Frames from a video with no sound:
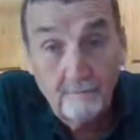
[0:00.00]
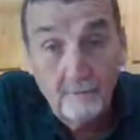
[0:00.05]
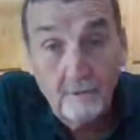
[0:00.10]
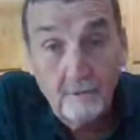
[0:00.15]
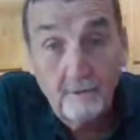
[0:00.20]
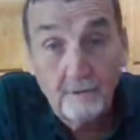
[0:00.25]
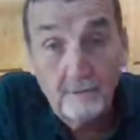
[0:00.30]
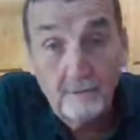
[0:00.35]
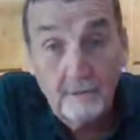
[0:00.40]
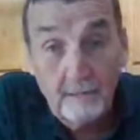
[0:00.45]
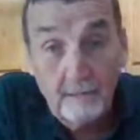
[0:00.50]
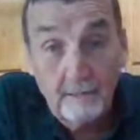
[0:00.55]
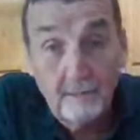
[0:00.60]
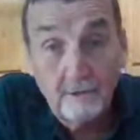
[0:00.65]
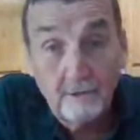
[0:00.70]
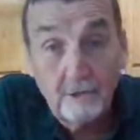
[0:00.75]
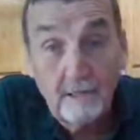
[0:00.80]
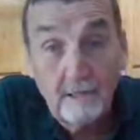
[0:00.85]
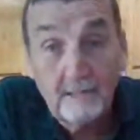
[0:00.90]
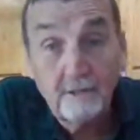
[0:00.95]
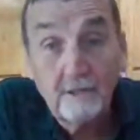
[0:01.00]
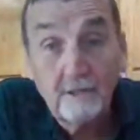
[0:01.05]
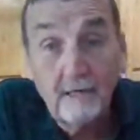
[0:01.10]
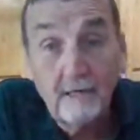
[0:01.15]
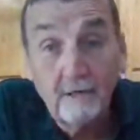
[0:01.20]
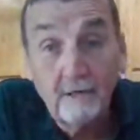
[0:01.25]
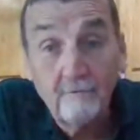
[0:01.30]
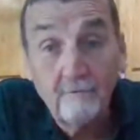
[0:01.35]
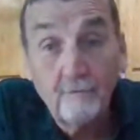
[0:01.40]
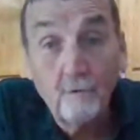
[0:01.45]
You see, she had
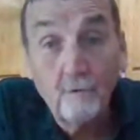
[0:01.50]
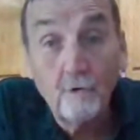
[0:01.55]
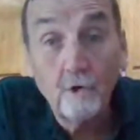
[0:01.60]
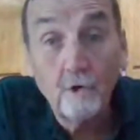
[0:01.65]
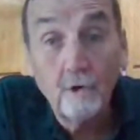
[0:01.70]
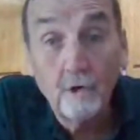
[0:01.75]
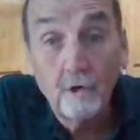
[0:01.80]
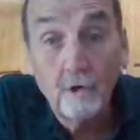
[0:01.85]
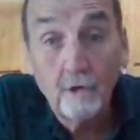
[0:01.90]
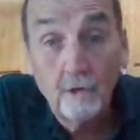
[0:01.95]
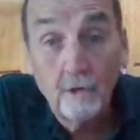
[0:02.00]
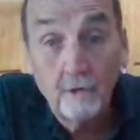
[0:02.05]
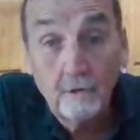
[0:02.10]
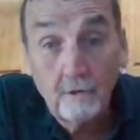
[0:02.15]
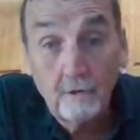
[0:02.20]
stage. Well, i I'll tell you,